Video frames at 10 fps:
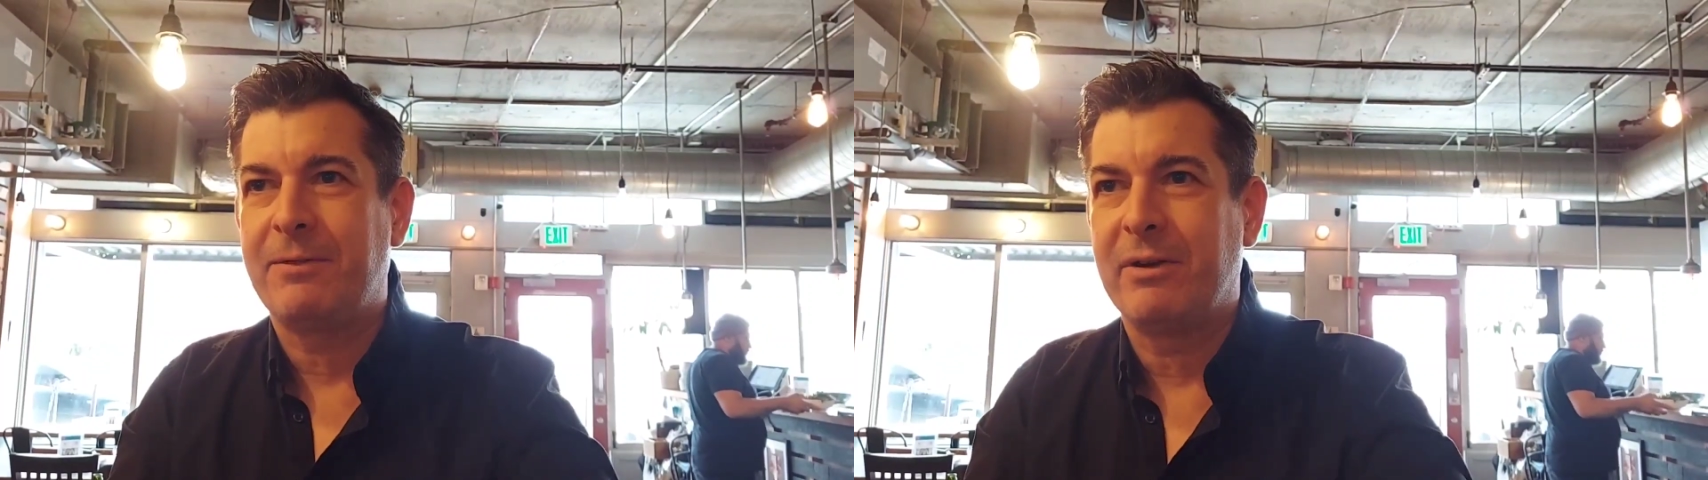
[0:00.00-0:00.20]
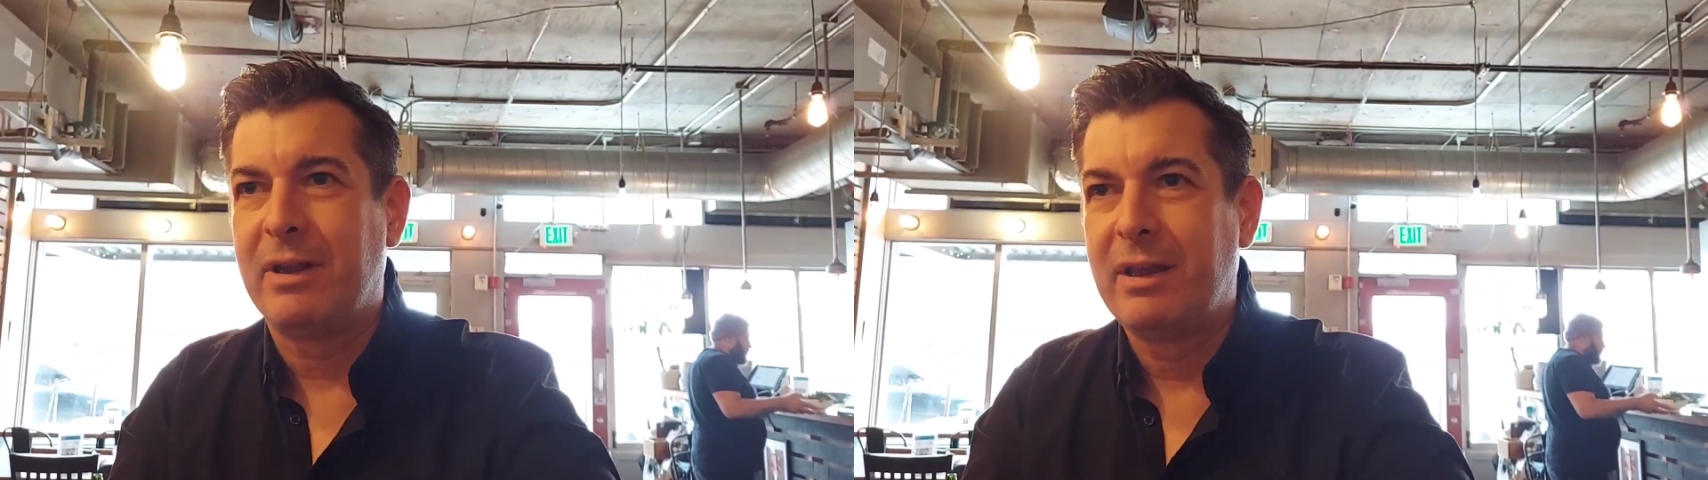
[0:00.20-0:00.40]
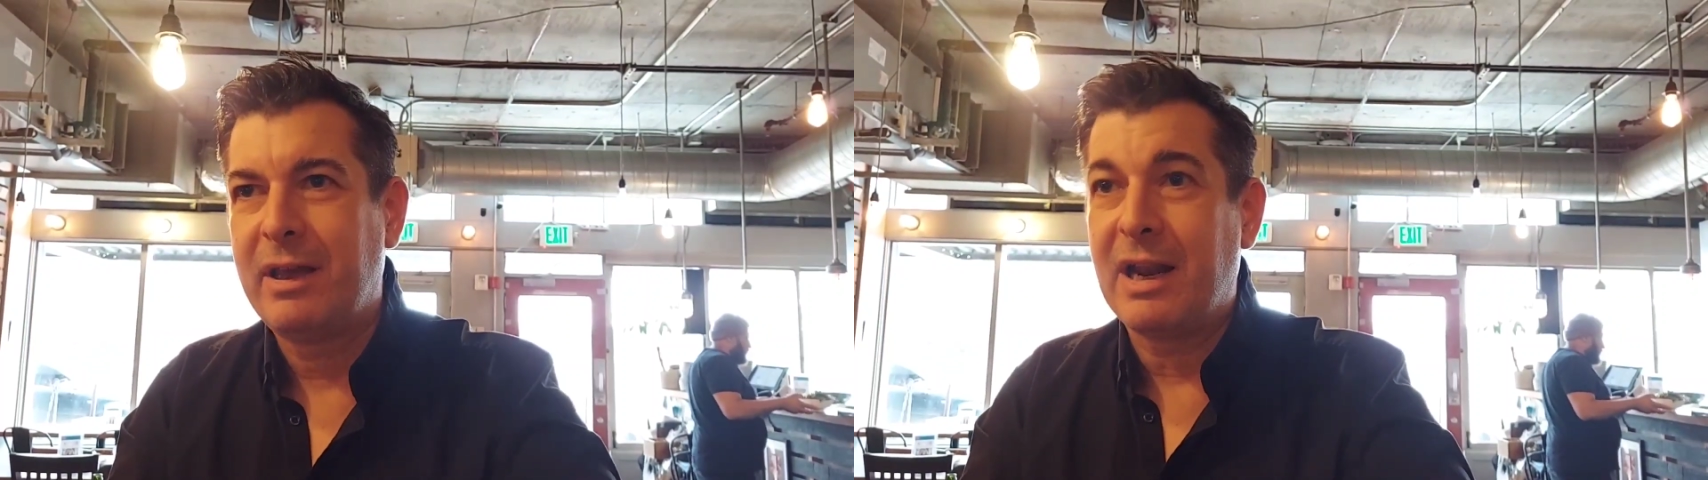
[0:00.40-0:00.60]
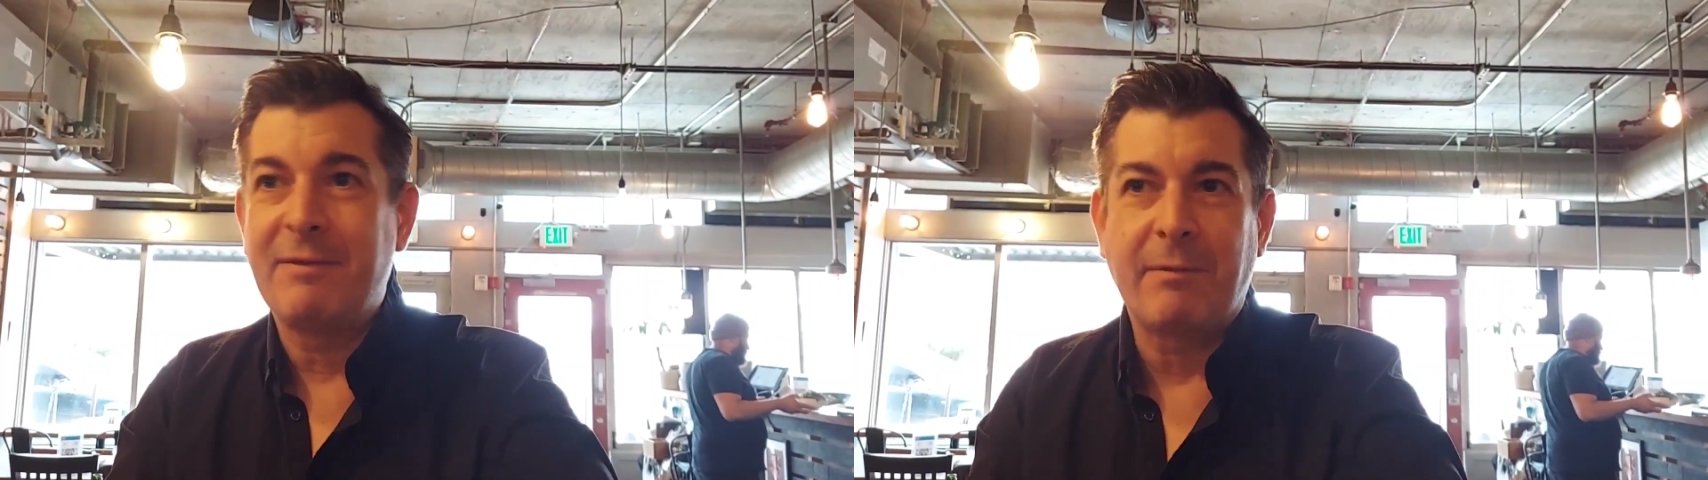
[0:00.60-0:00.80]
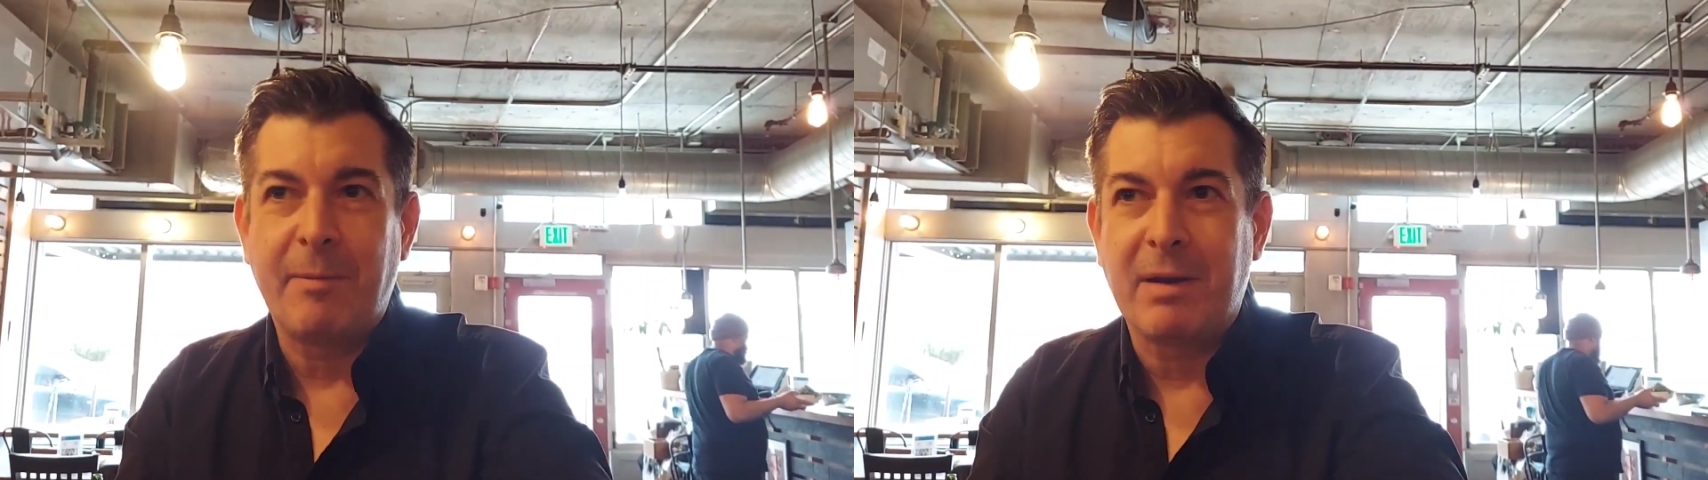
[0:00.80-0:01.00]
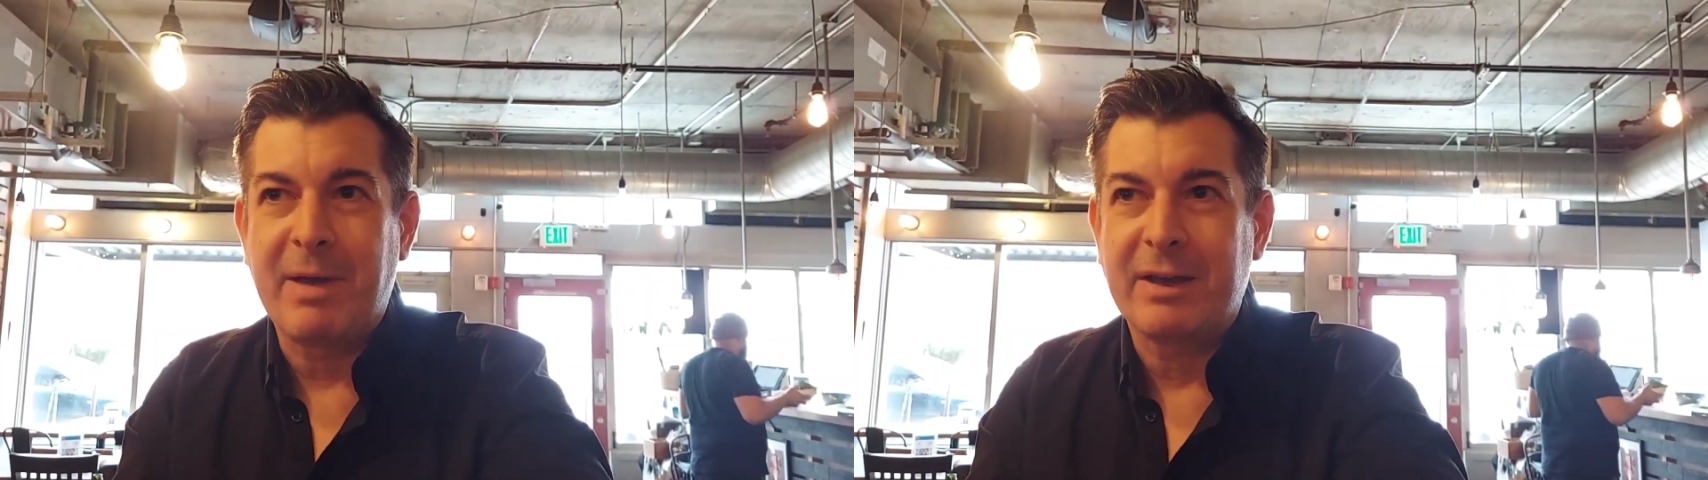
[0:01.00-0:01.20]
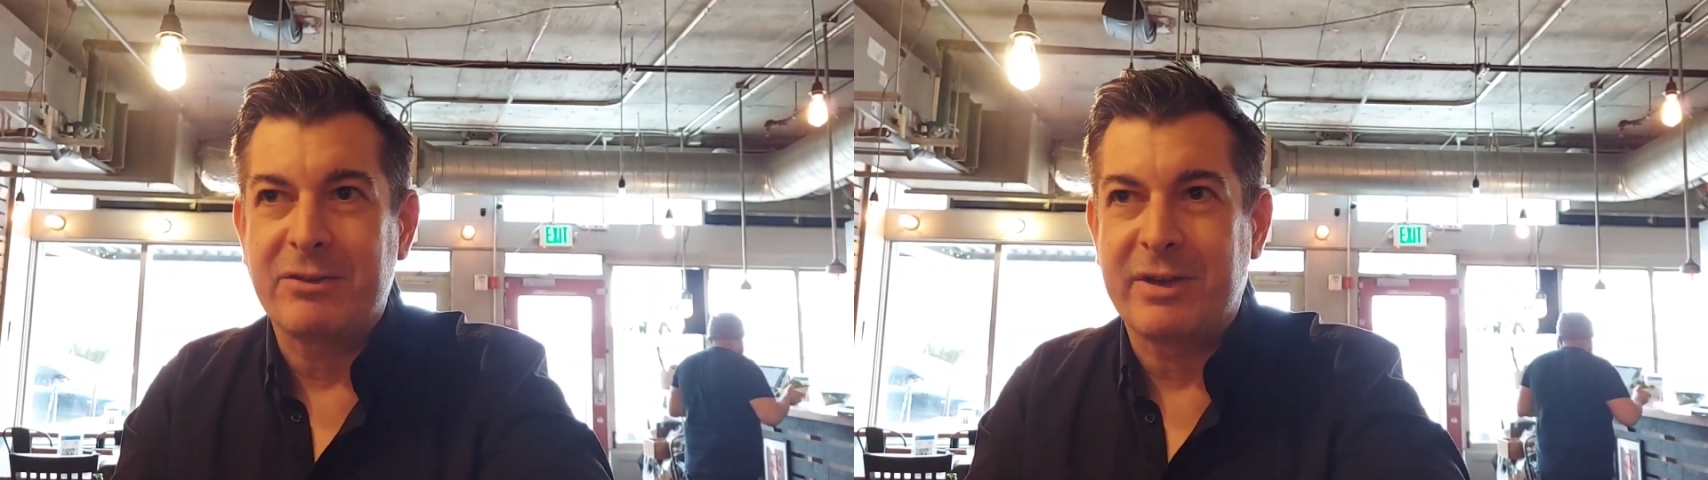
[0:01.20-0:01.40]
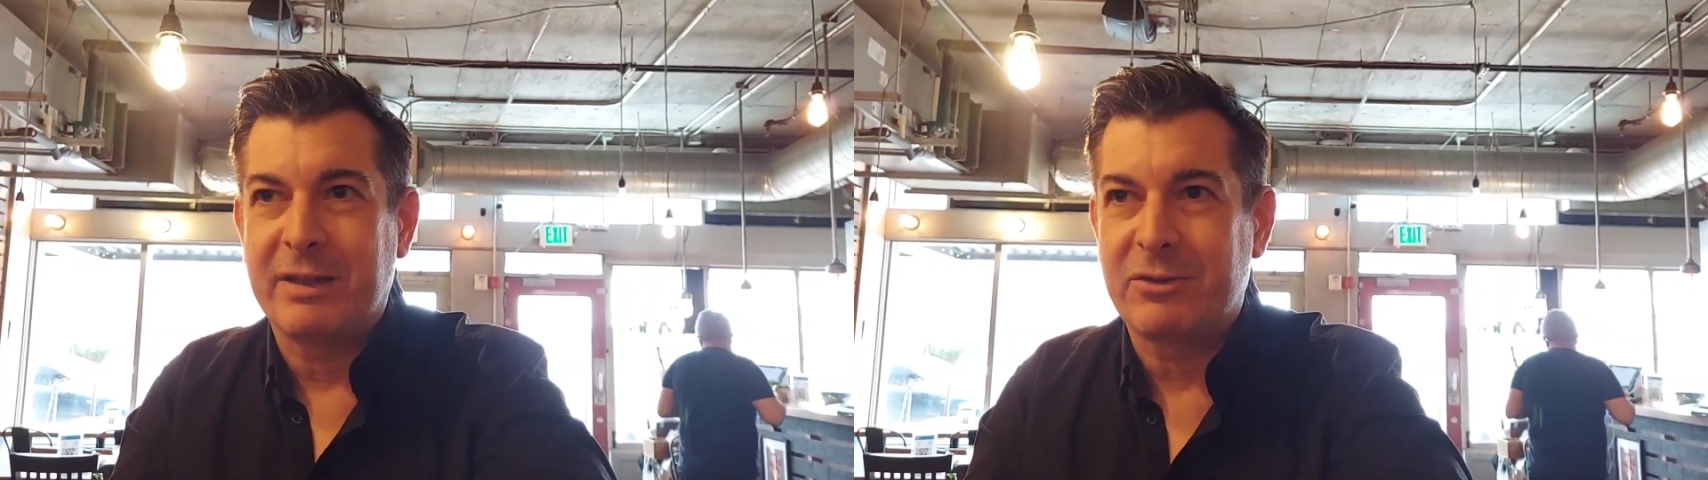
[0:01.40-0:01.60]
food? And I've never been to Pakistan.